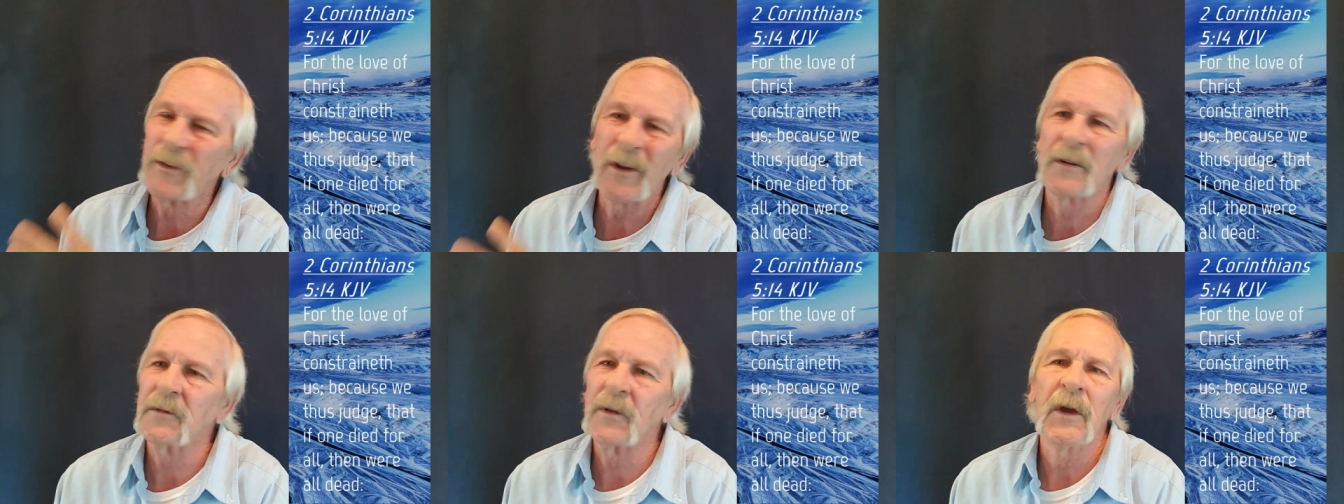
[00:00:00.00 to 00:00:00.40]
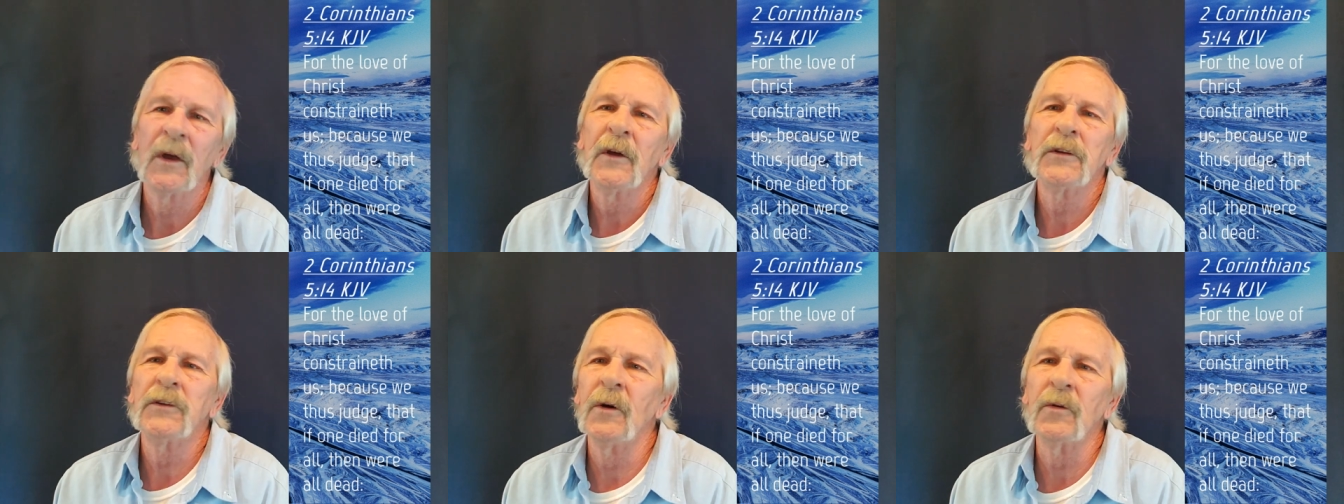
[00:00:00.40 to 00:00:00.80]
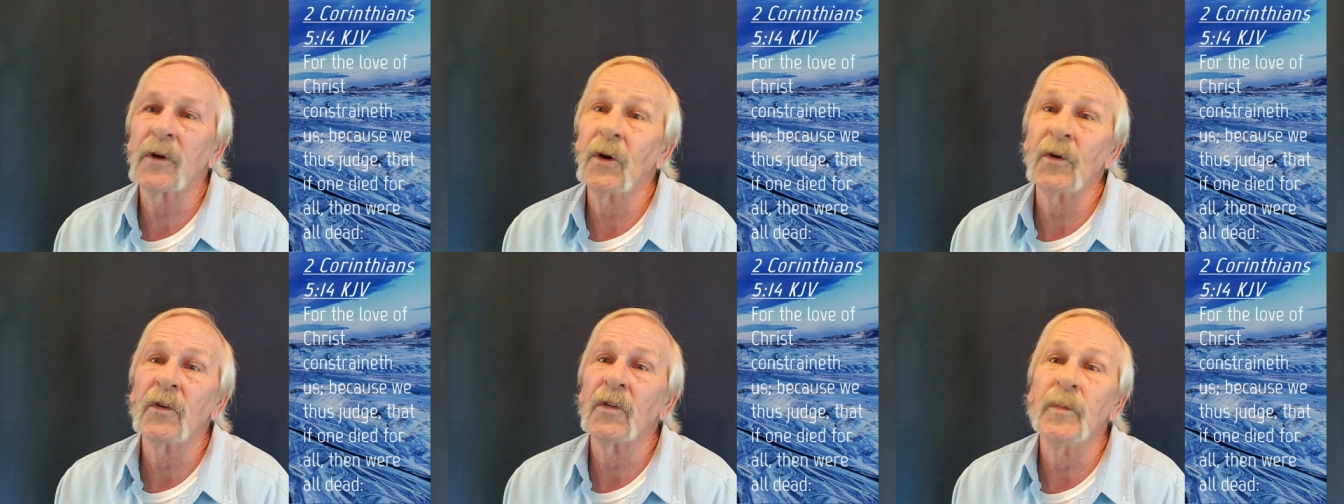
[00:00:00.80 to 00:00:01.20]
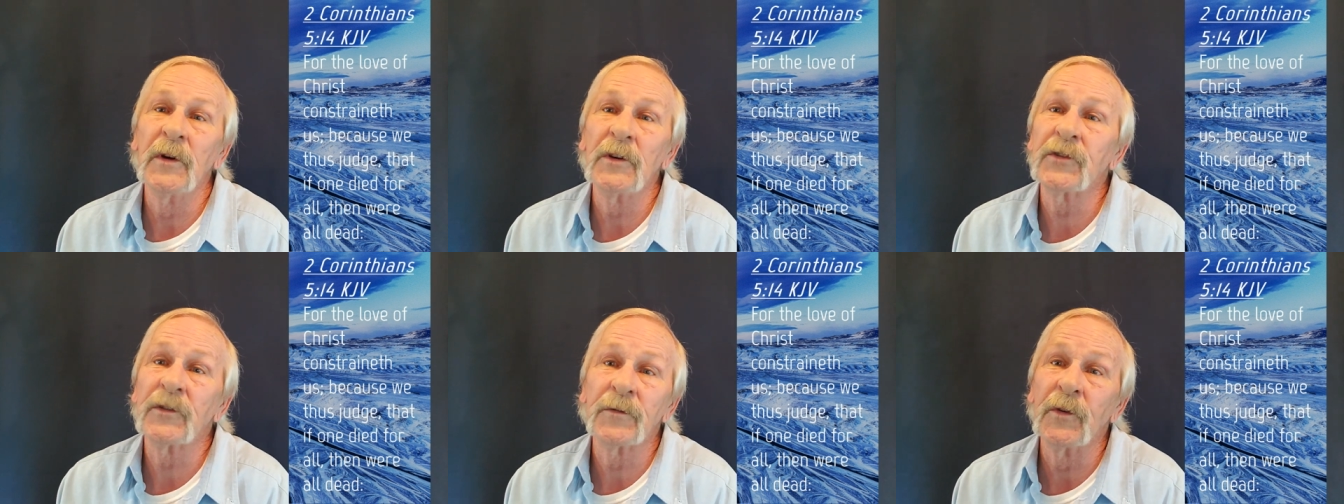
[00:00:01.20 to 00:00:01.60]
No, don't go to the
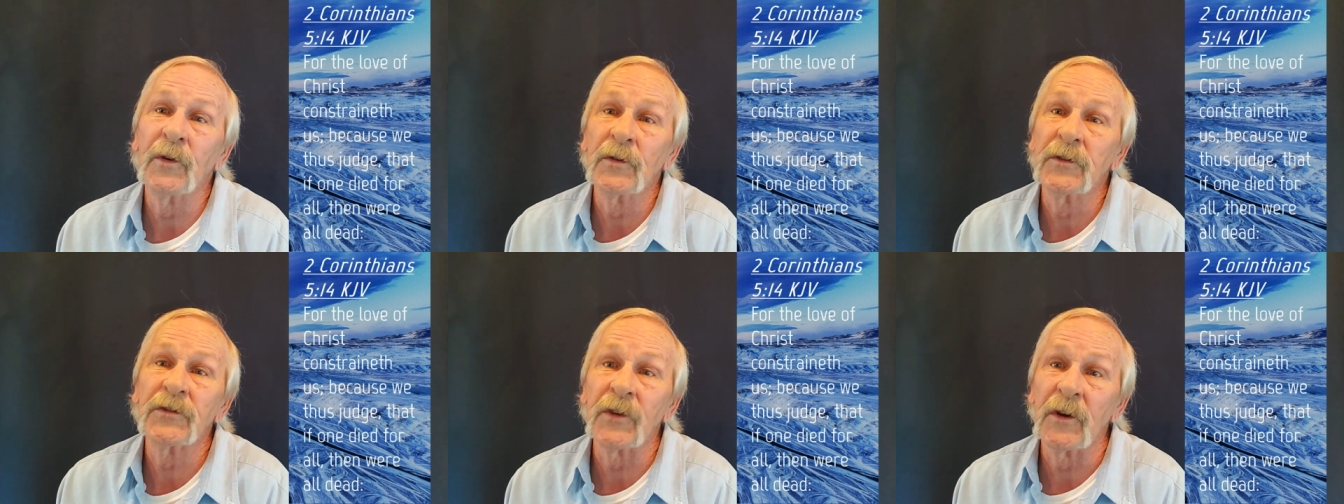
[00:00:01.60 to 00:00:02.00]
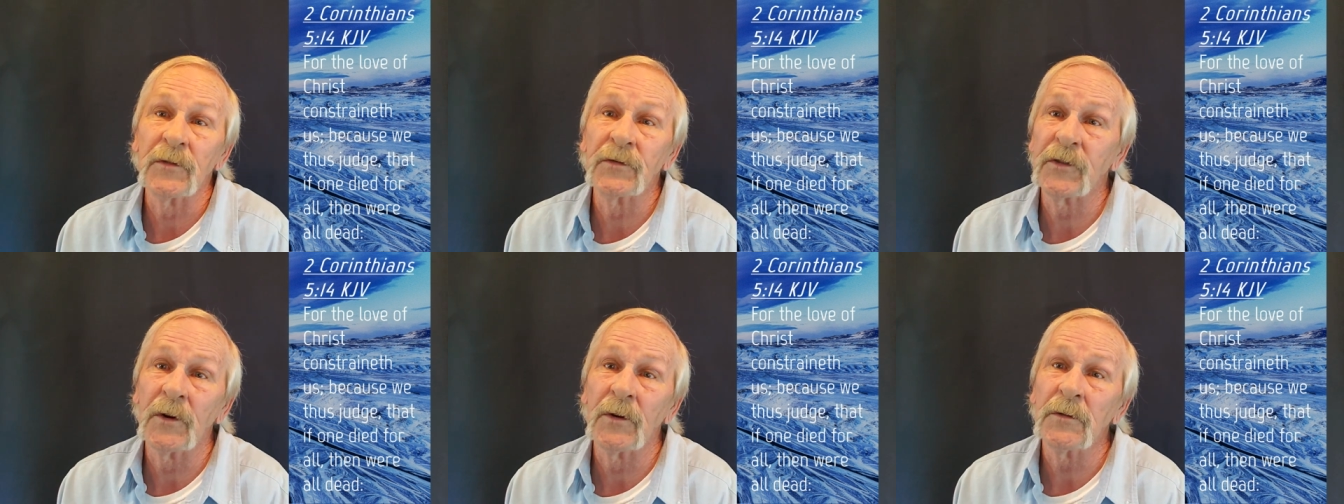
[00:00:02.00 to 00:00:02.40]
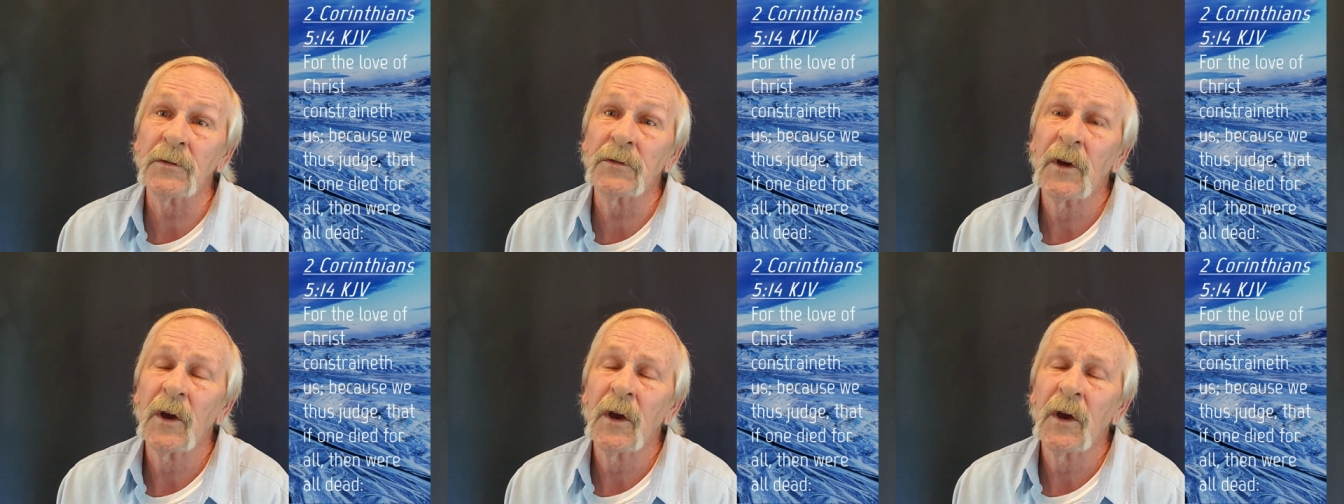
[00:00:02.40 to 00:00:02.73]
mission field to save souls.